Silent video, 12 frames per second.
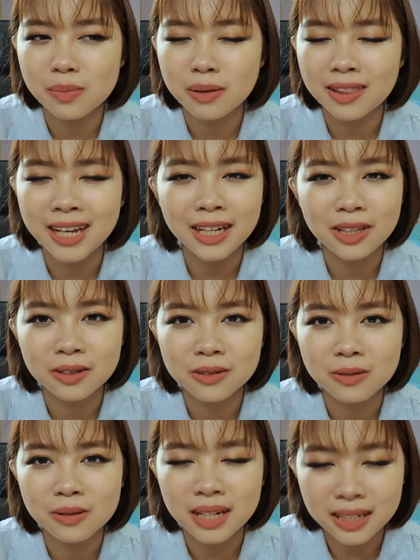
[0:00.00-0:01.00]
but thank
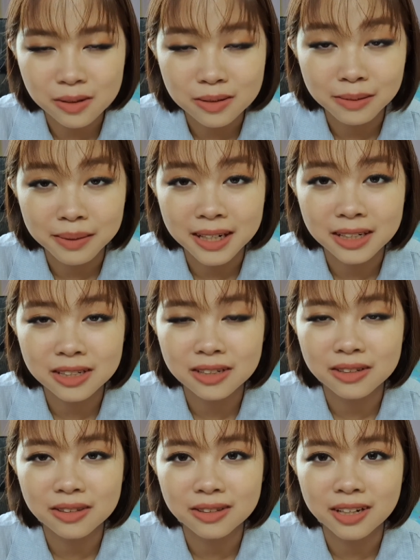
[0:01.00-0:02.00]
you so much
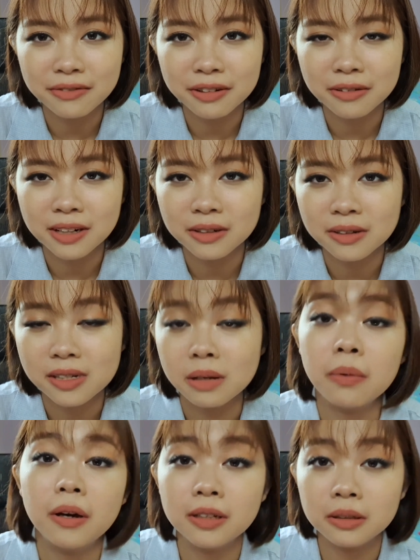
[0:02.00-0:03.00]
to everyone who has
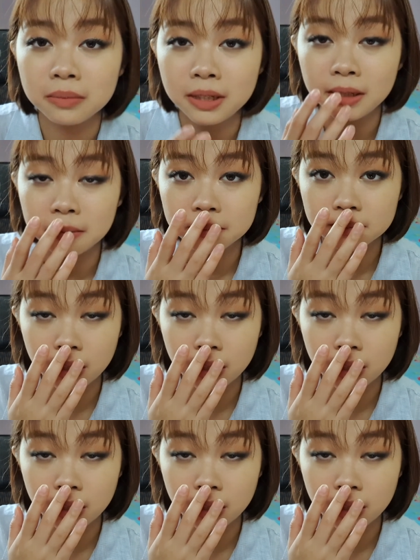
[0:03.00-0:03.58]
supported me,